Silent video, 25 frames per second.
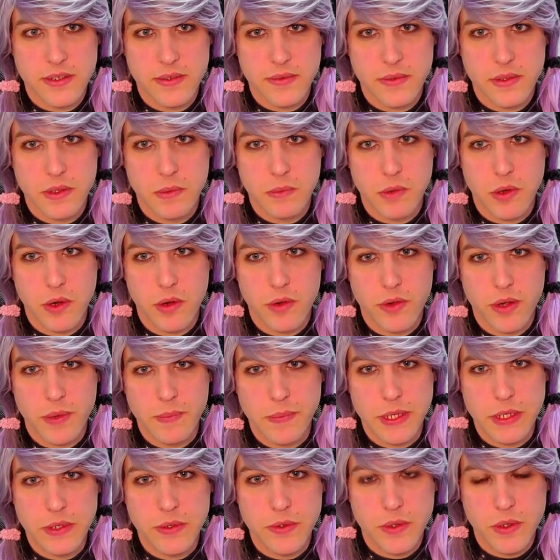the program
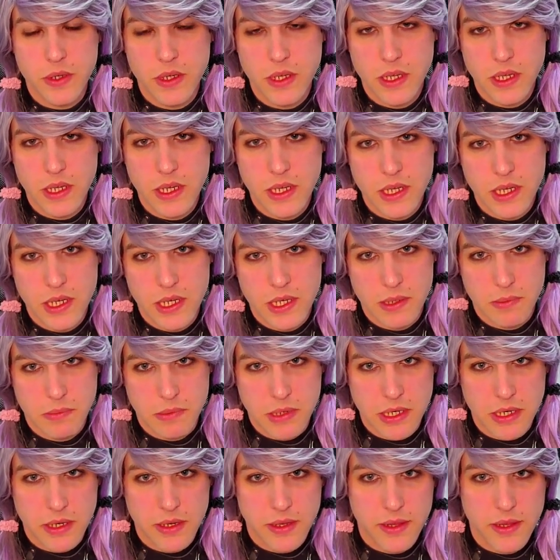anew. But
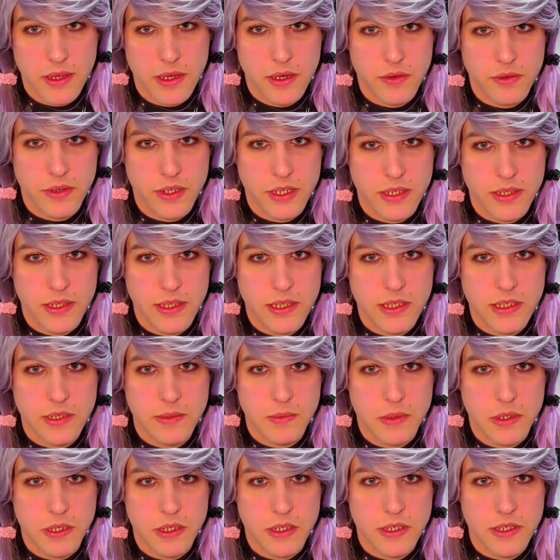in theory this
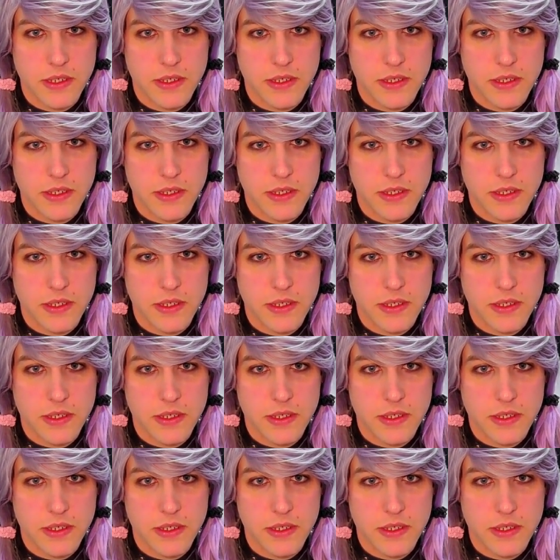would